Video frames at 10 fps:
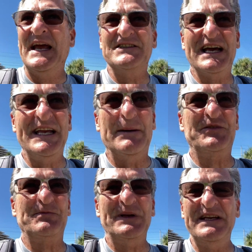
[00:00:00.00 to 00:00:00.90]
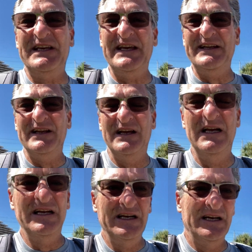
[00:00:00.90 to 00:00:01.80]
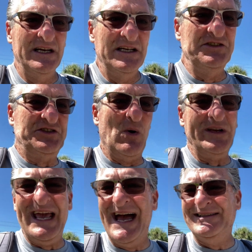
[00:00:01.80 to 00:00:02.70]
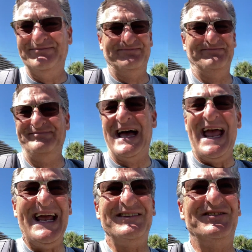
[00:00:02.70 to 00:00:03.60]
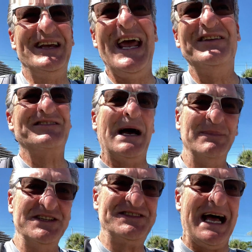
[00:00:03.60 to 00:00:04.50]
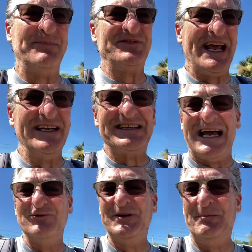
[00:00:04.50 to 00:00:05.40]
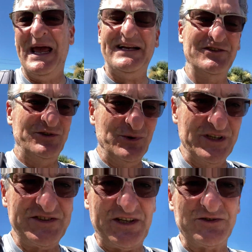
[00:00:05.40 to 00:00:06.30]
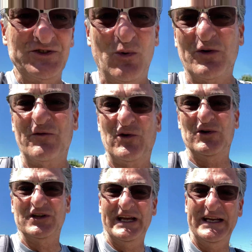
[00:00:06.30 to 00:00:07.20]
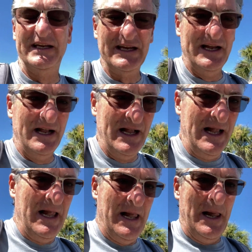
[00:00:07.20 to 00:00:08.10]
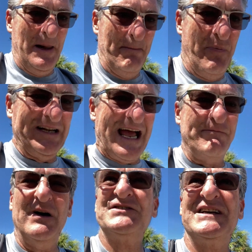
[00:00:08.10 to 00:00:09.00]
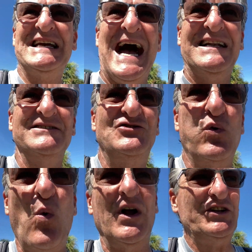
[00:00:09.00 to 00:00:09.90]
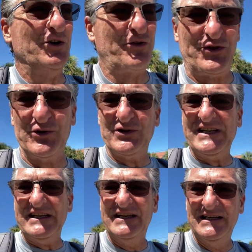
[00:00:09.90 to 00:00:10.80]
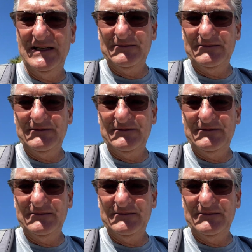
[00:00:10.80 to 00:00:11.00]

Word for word: as I am speaking. So again, I hate to say this. I'm going to stop saying this. I don't get paid to do this. There's no referral link but I must have gotten 20 or 30